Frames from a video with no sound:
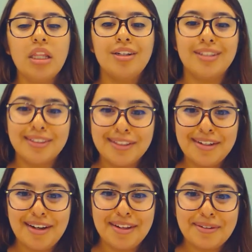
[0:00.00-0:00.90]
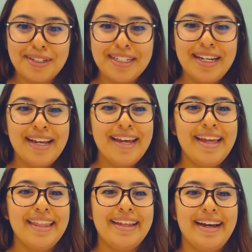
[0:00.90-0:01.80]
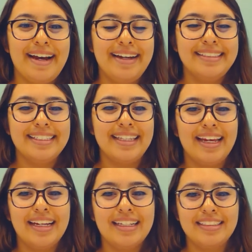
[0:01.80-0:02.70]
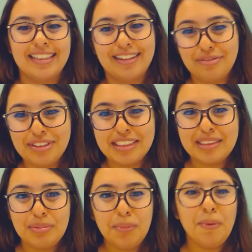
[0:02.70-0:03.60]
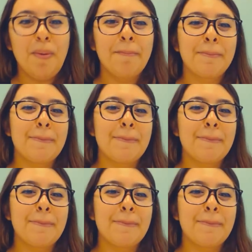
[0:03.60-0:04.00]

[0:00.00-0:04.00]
There's also another one that I did like because it confuses people.